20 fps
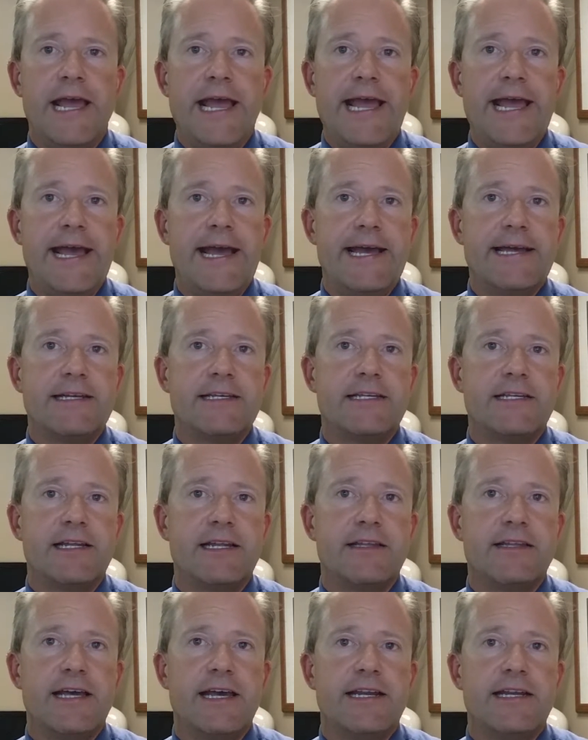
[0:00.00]
And
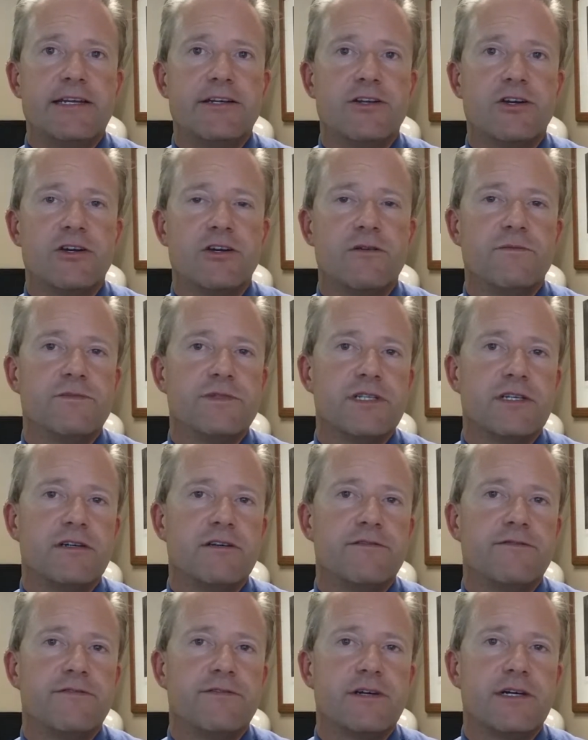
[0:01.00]
then in terms
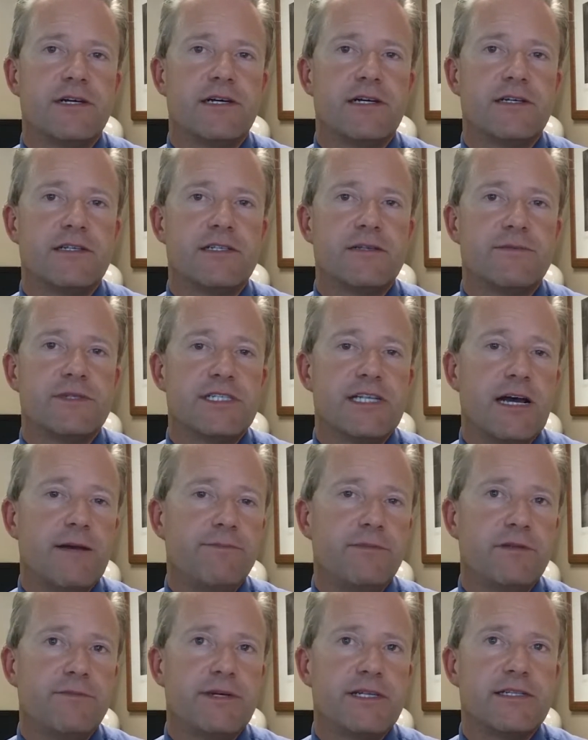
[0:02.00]
of uh, some
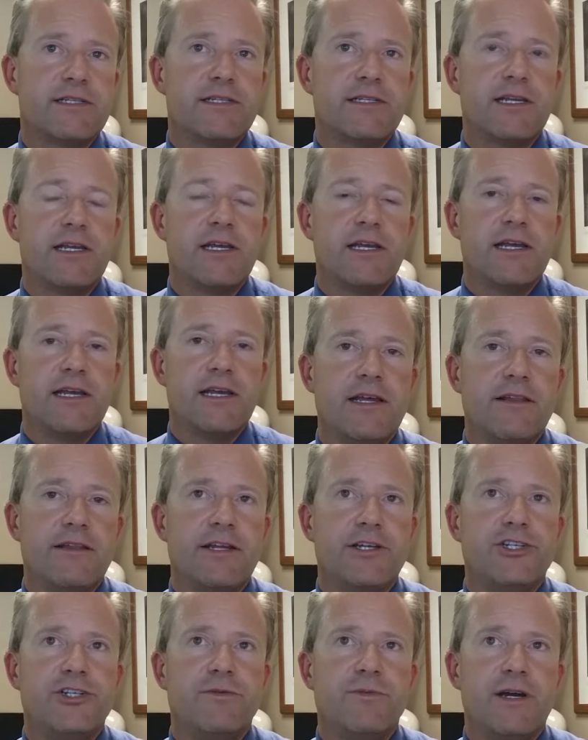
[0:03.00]
supplements
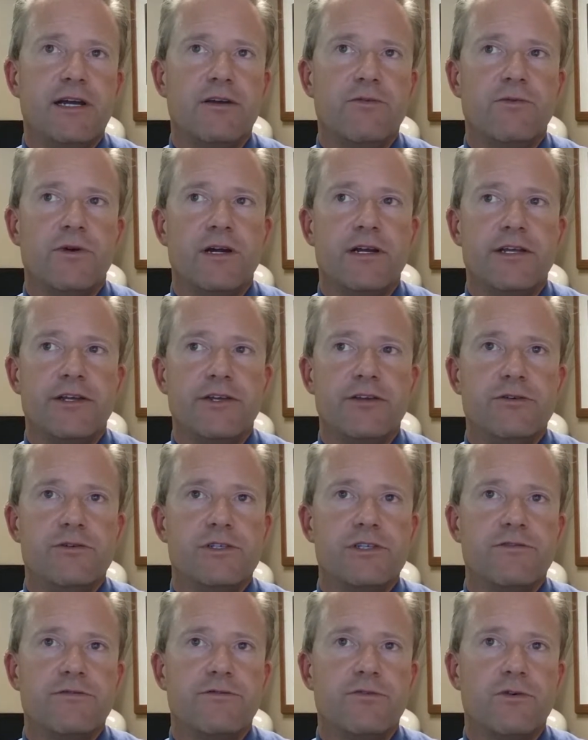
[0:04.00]
that you might want to
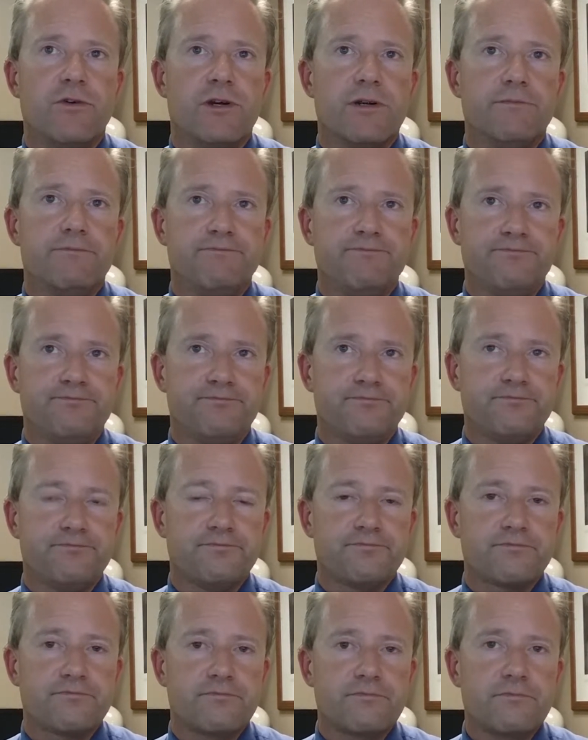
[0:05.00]
use for
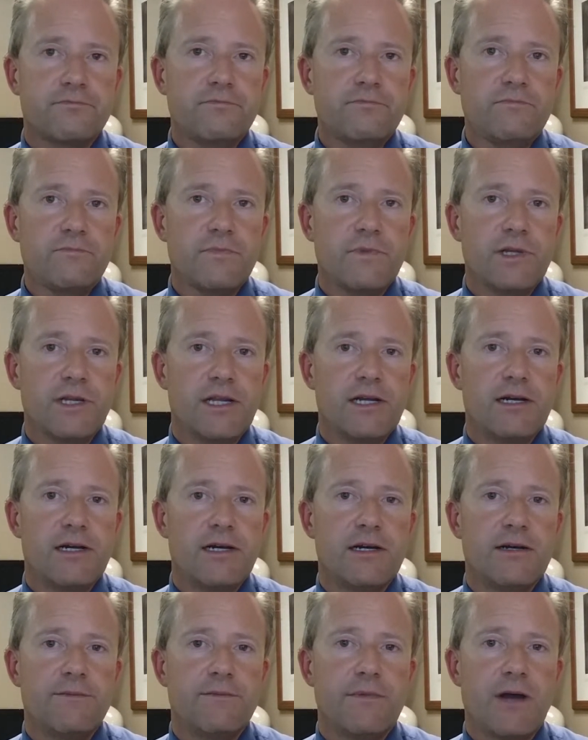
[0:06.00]

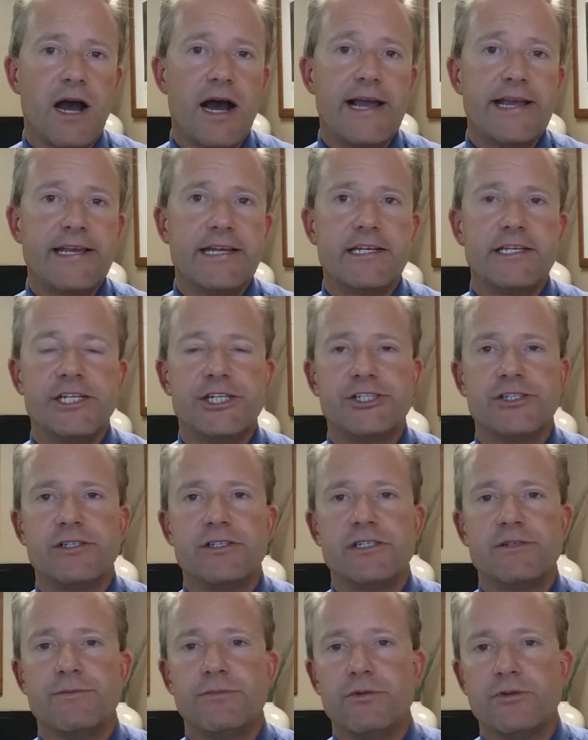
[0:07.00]
um, eye
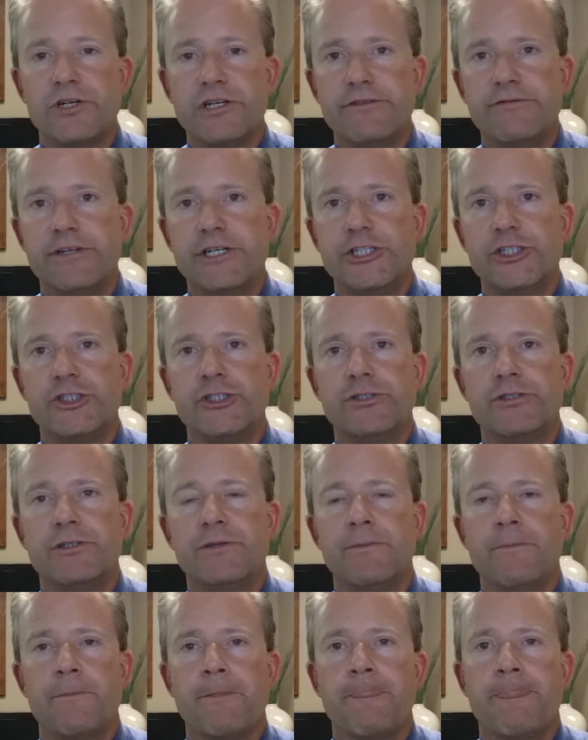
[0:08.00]
conditions, blurry
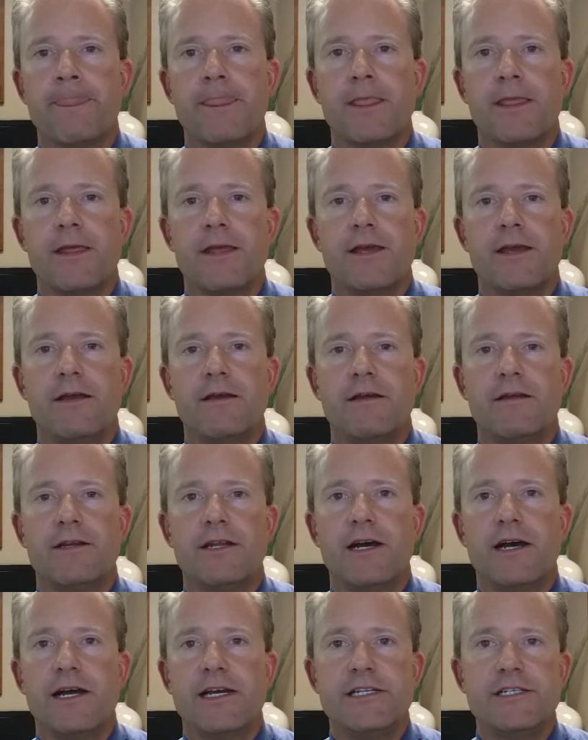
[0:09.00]
vision,
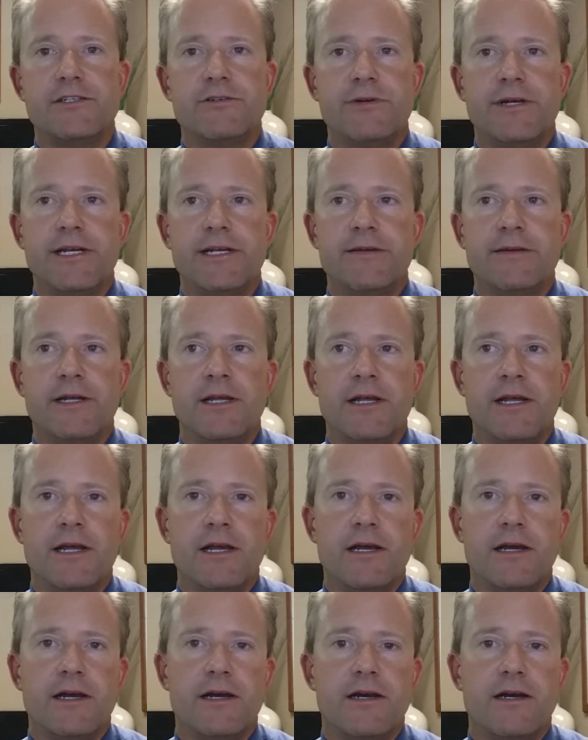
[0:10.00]
and eye strain,
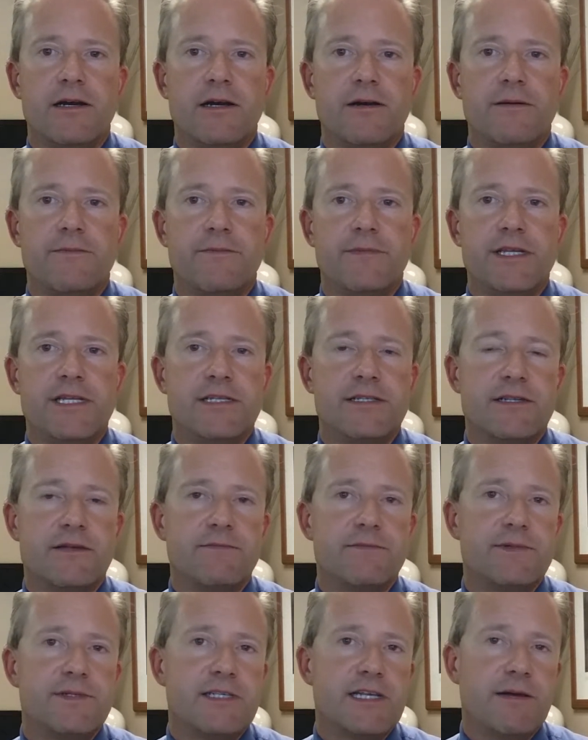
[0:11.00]
um, these
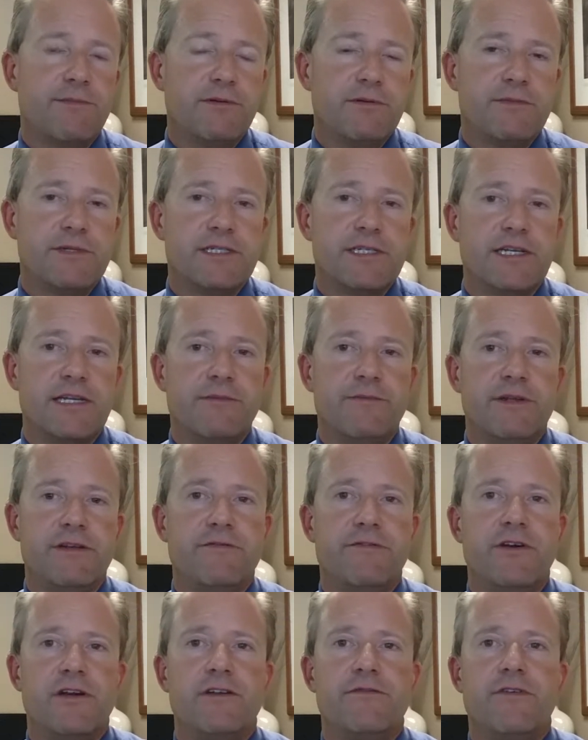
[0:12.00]
supplements can be
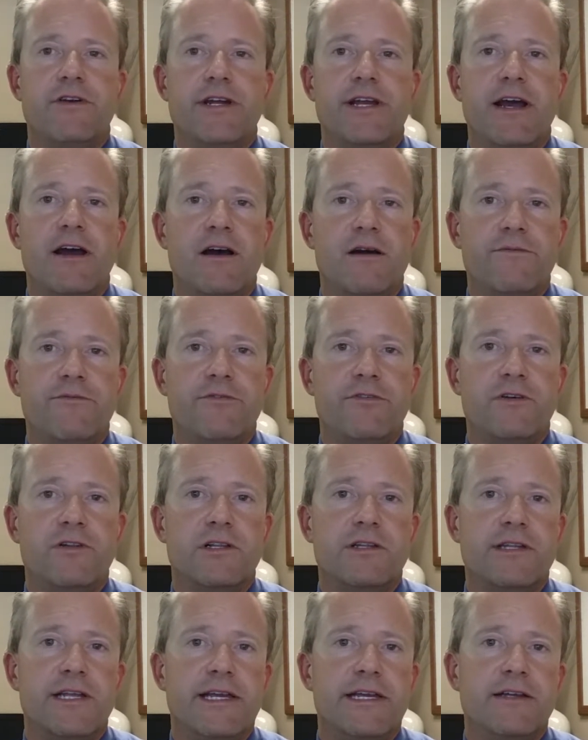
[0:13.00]
very very helpful,
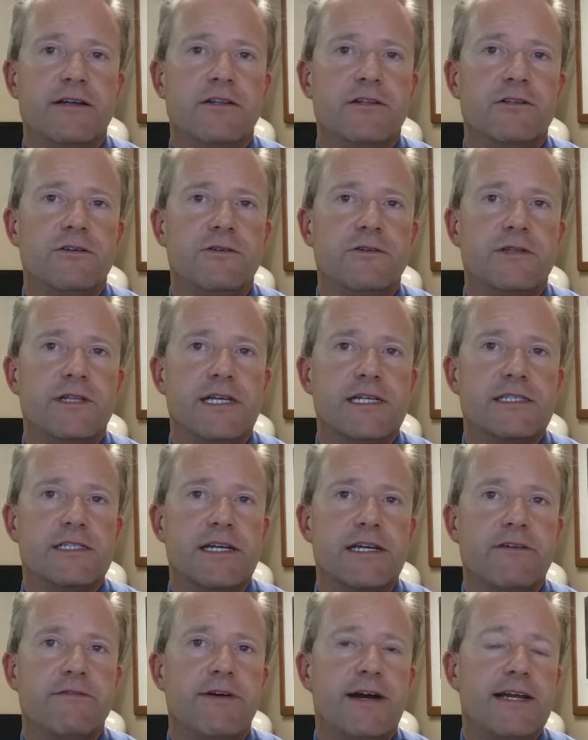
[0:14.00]
and they include things
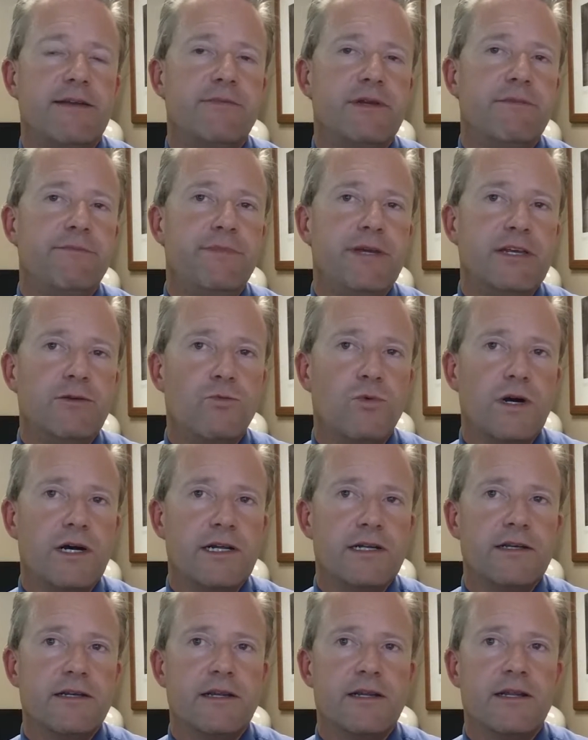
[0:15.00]
like vitamin
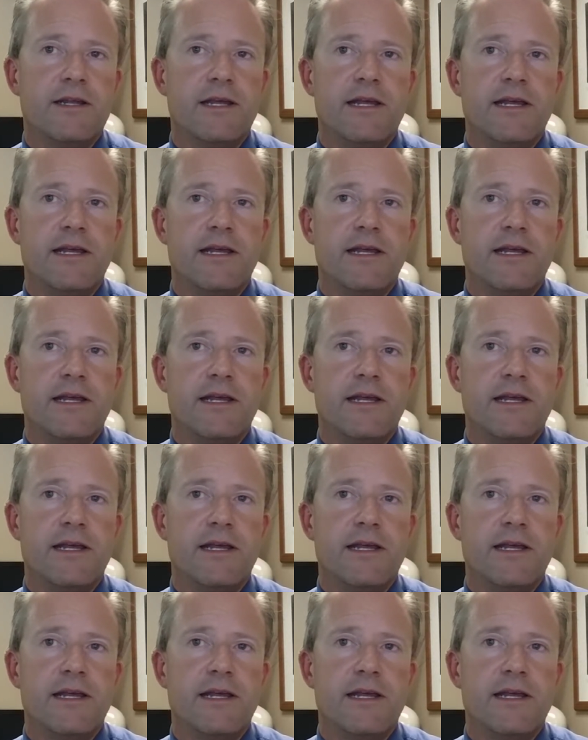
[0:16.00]
B1,